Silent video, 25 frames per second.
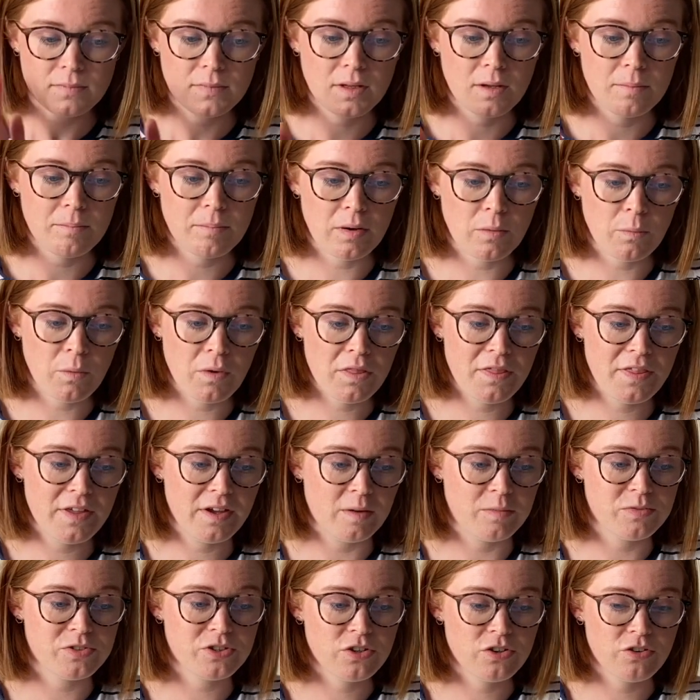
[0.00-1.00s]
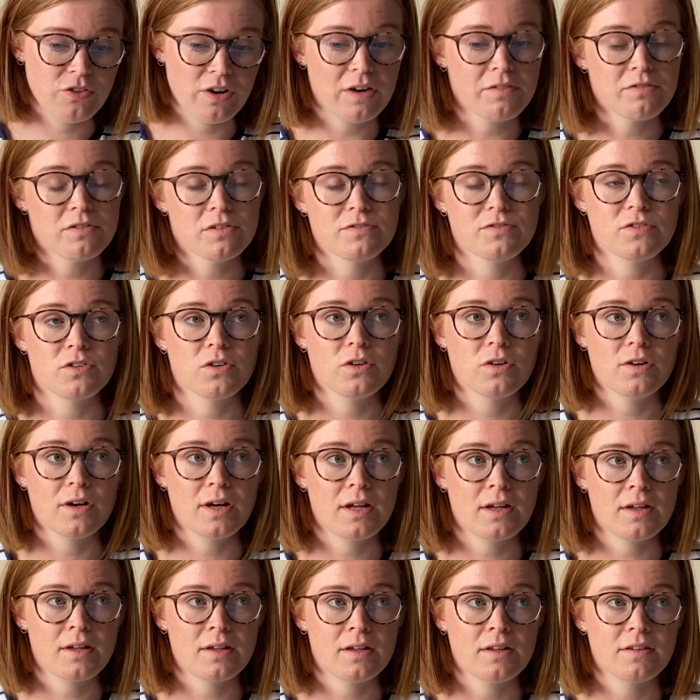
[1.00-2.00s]
But one thing I'm so grateful for
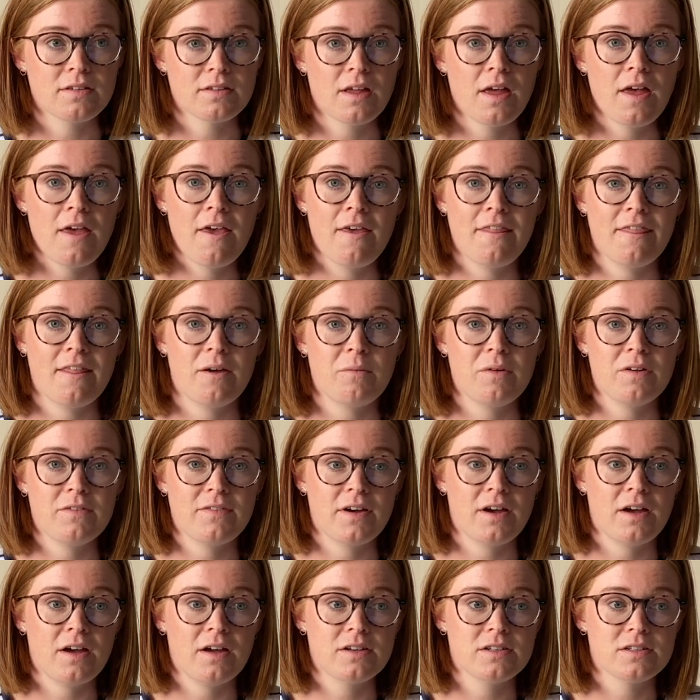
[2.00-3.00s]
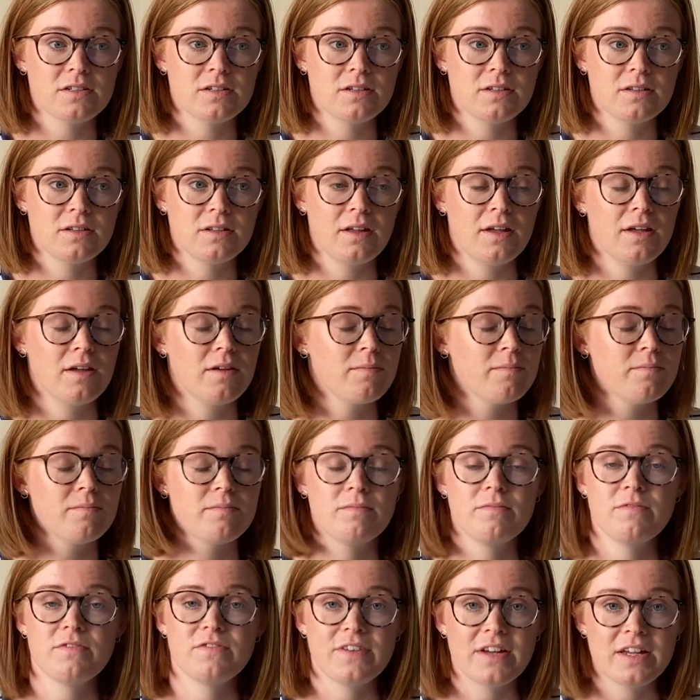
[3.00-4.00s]
is that we've had like
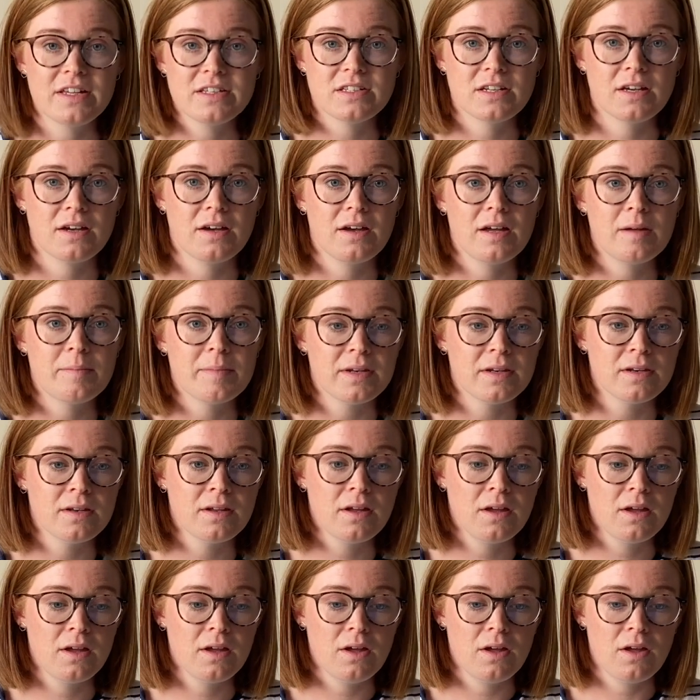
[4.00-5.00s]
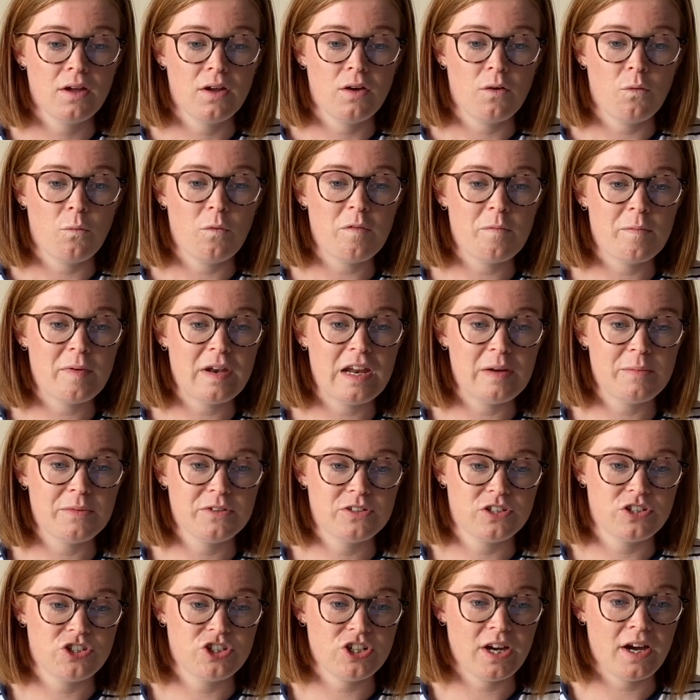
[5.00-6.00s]
FaceTime and we've been able
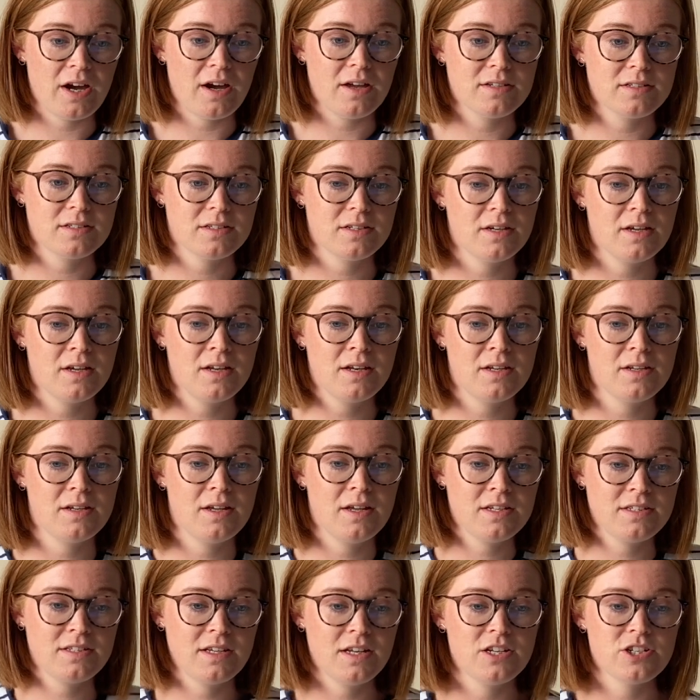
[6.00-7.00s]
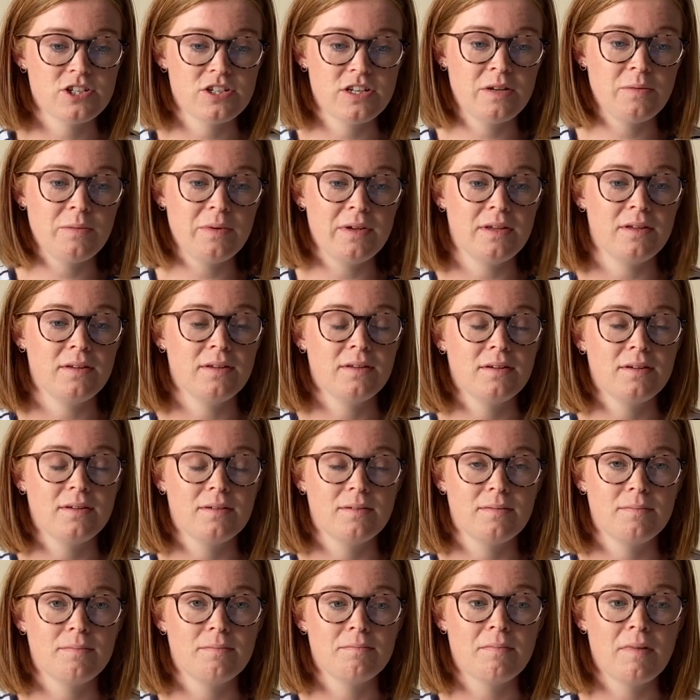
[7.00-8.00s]
to chat, and essentially
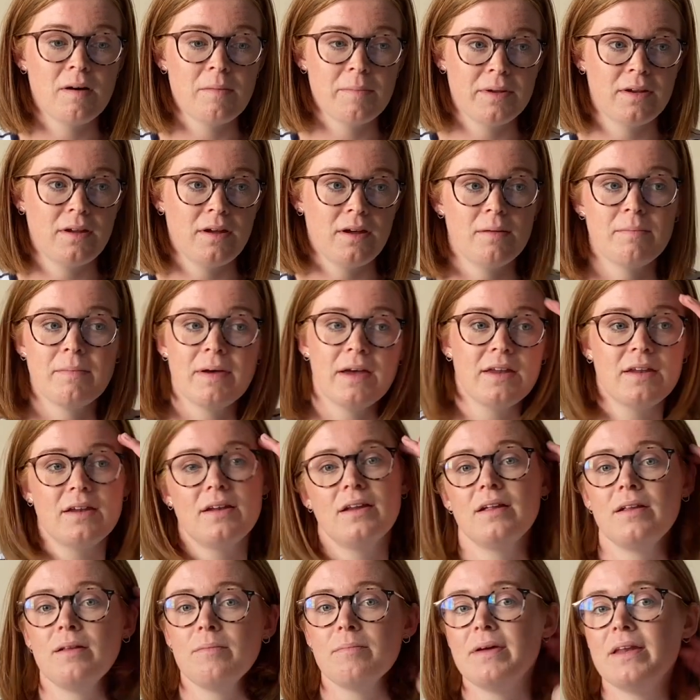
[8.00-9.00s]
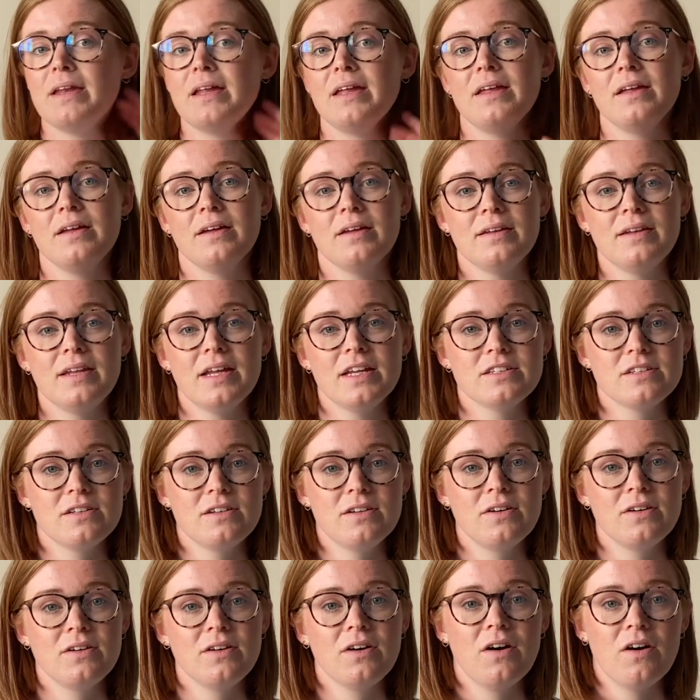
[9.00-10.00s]
Mum and I made a little mini knit
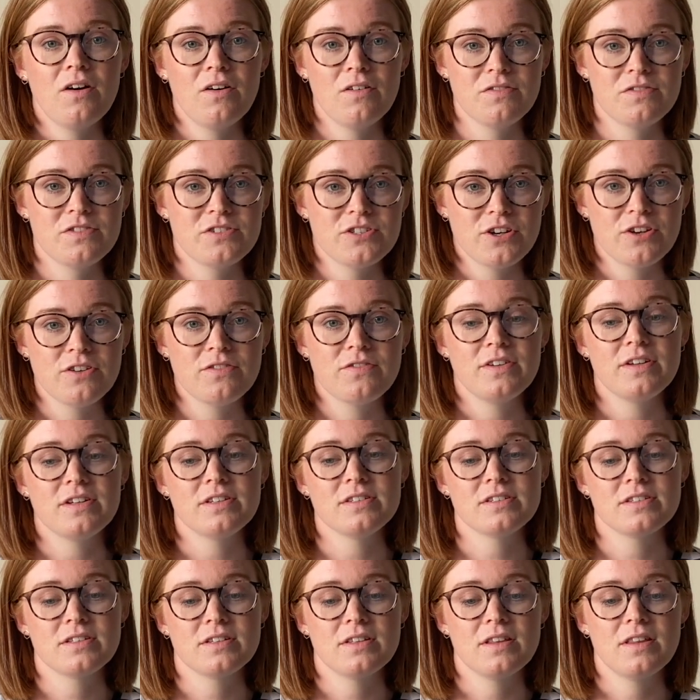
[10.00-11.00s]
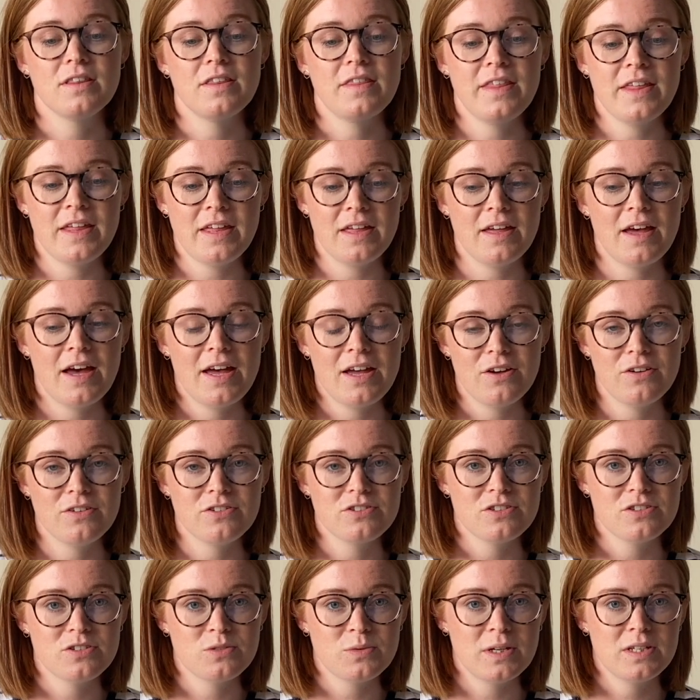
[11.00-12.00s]
along of Sophie's, the
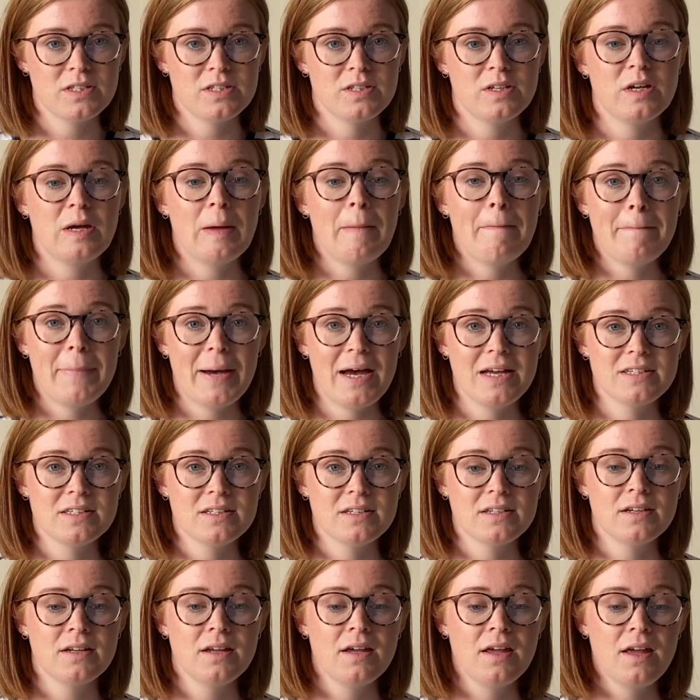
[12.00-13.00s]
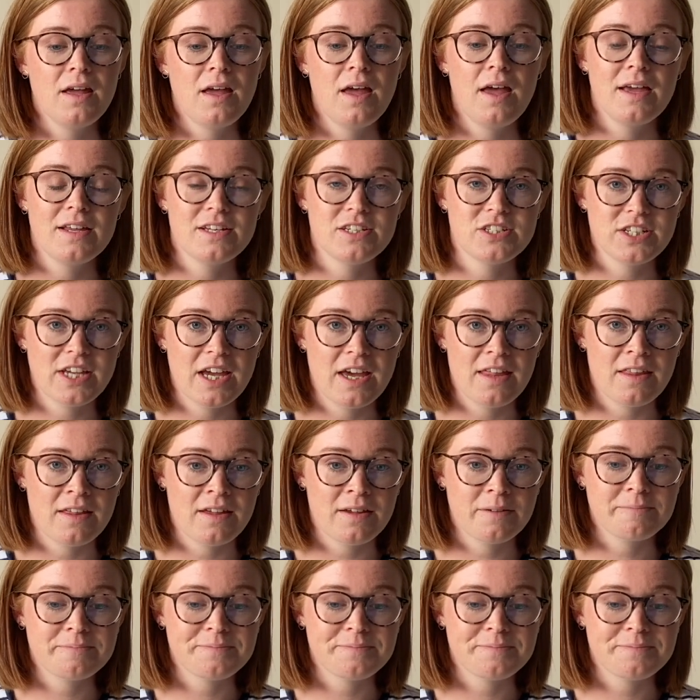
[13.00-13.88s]
Aosta sweater pattern together.